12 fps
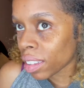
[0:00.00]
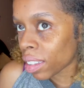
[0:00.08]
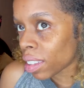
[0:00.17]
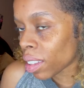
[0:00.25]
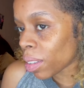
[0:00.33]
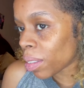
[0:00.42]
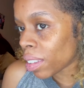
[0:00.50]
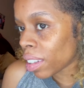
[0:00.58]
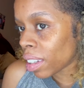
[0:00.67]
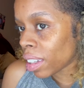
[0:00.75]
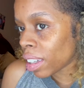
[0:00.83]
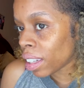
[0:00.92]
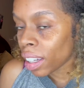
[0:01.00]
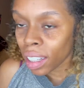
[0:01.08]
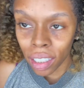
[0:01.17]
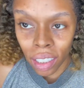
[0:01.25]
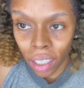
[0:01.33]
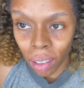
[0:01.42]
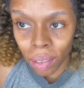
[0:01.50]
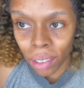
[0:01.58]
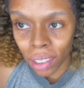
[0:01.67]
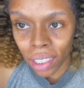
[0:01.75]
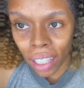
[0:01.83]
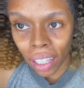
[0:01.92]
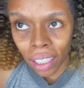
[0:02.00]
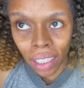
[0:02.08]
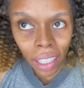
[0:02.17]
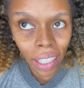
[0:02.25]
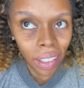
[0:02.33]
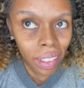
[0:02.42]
So don't do a second layer.